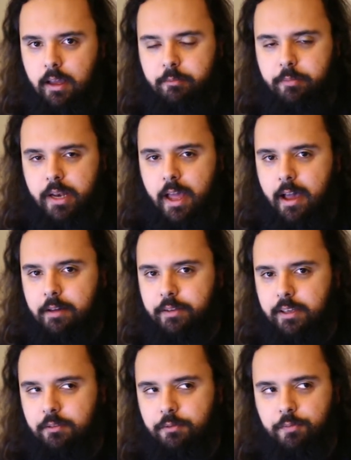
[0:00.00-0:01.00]
I've been
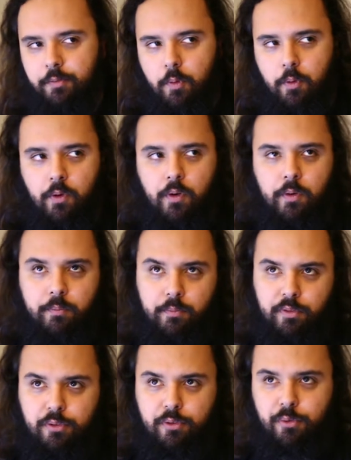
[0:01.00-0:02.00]
having for
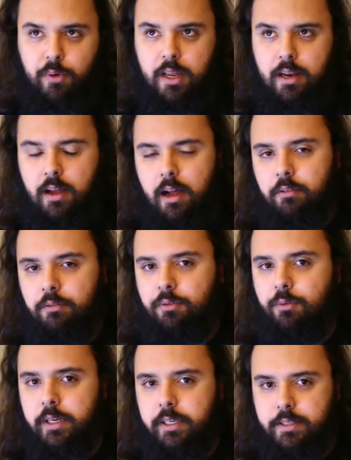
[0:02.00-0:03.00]
3.5
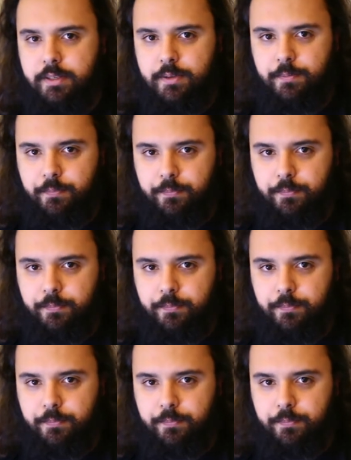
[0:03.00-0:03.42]
weeks.